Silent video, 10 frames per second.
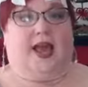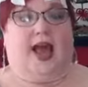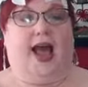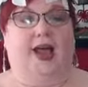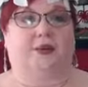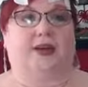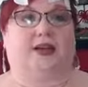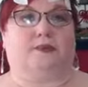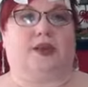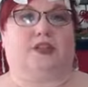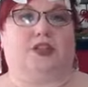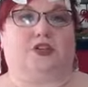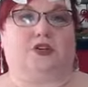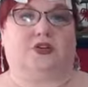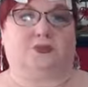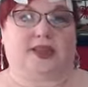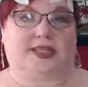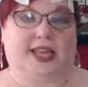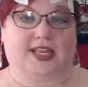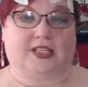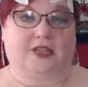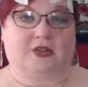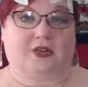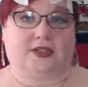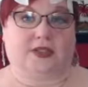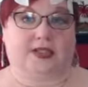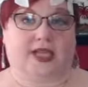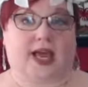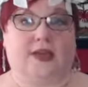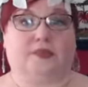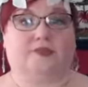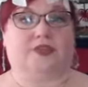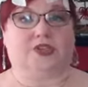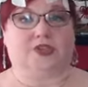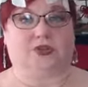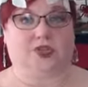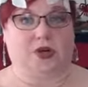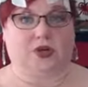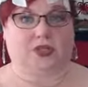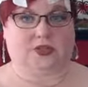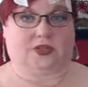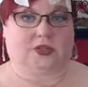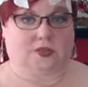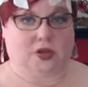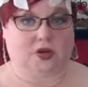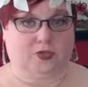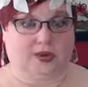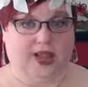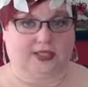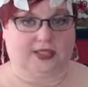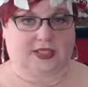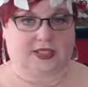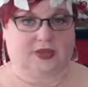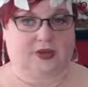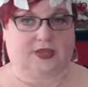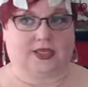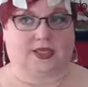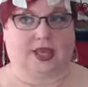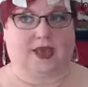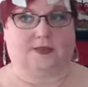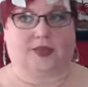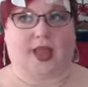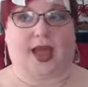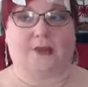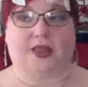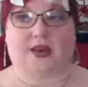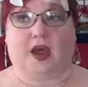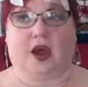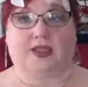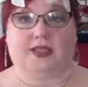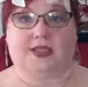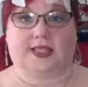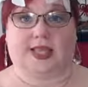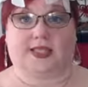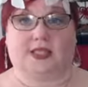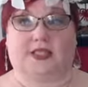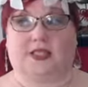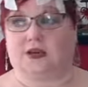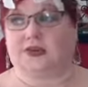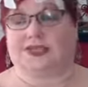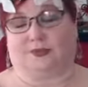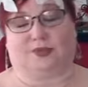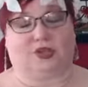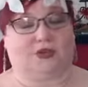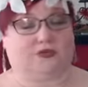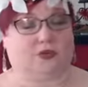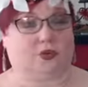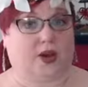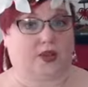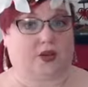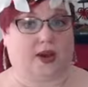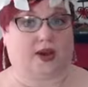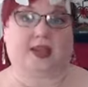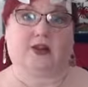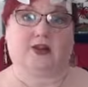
I recommend that you do meditation during this time. If you do yoga, do some yoga practices during this time. I'm in Austin, Texas, so it's beautiful weather out here